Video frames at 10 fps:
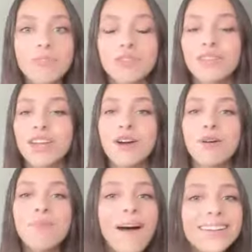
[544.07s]
after
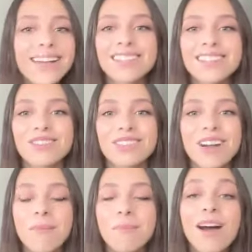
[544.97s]
video, podcast after
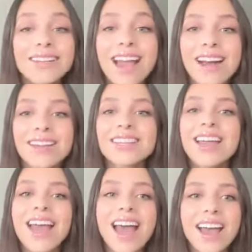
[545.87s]
podcast,
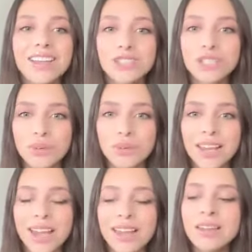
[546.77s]
and
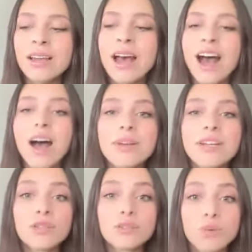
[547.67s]
tuning in. Um, and
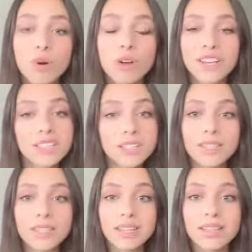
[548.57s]
it's those core fans that
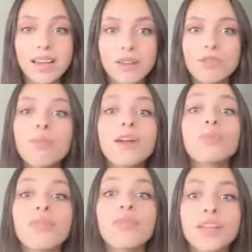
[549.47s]
we see that no matter
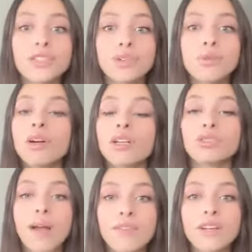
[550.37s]
what they do are
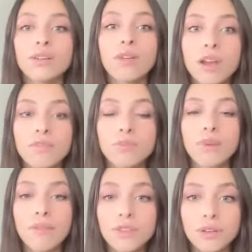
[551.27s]
driving a lot of the
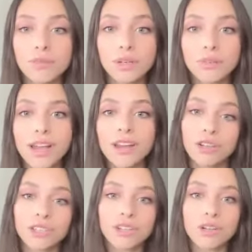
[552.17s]
revenue for
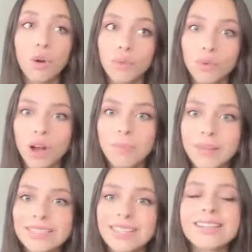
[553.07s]
creators and their overall
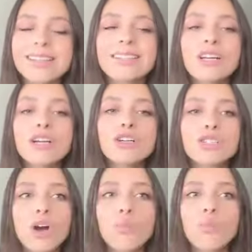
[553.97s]
business.
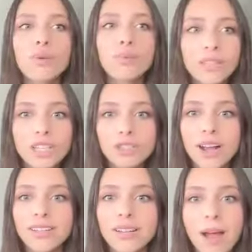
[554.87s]
So we're really
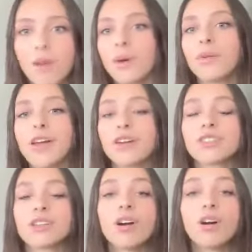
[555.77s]
trying to empower creators
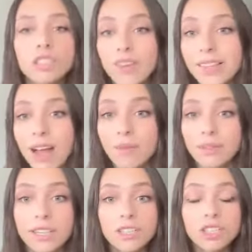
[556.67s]
to cultivate that
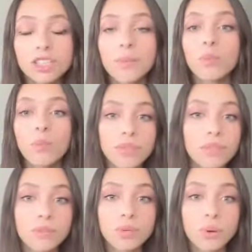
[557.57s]
relationship with
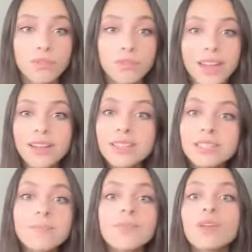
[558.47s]
those core fans,